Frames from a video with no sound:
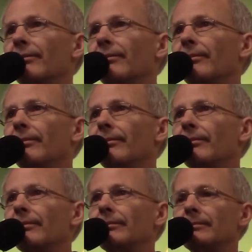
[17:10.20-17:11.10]

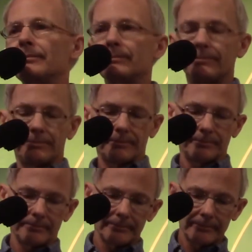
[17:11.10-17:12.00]

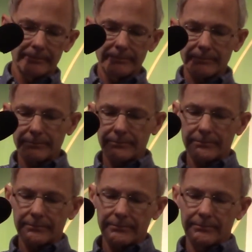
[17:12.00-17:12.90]

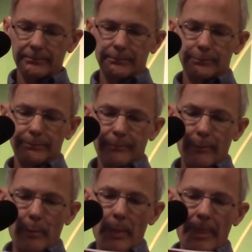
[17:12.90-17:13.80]

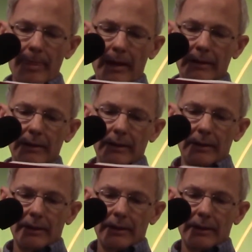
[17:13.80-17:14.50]
Nothing is said.